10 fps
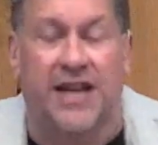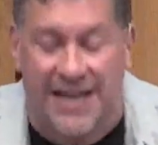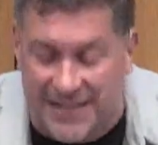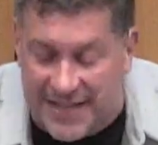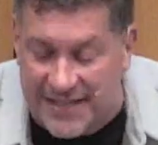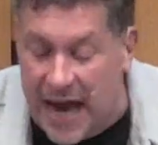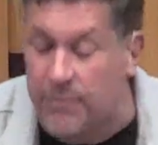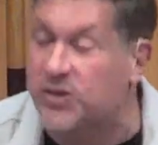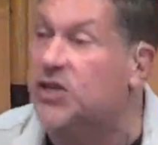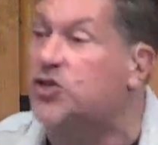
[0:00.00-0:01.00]
his
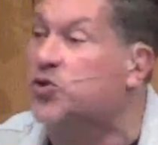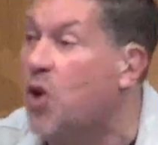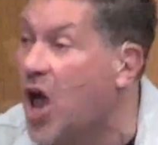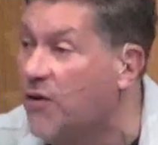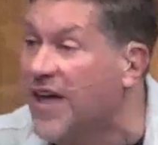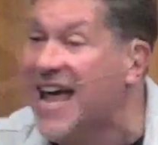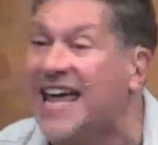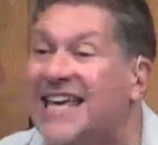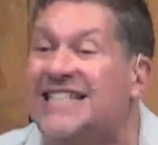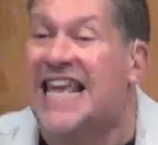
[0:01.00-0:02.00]
disciples, his 12,
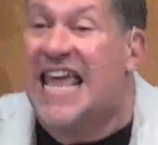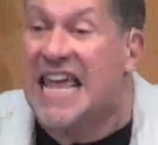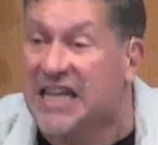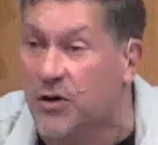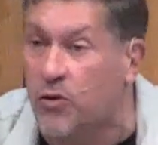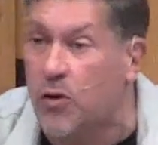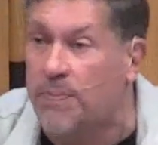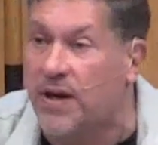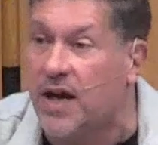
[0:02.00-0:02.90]
his in group,